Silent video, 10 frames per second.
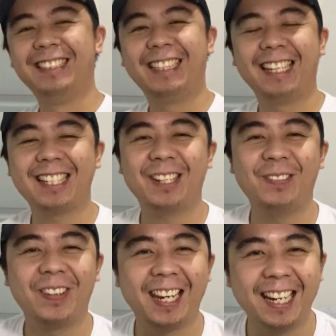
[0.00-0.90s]
It's a
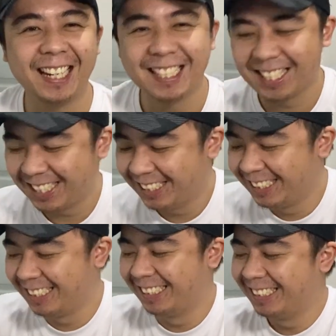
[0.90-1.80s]
bricks!
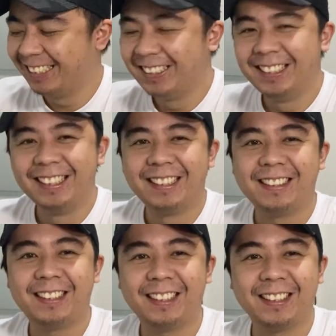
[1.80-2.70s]

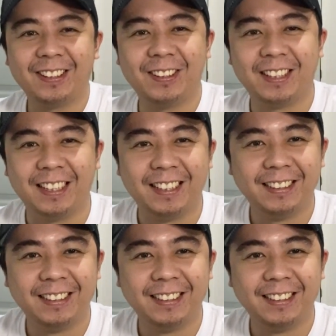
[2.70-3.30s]
Nakita ko na.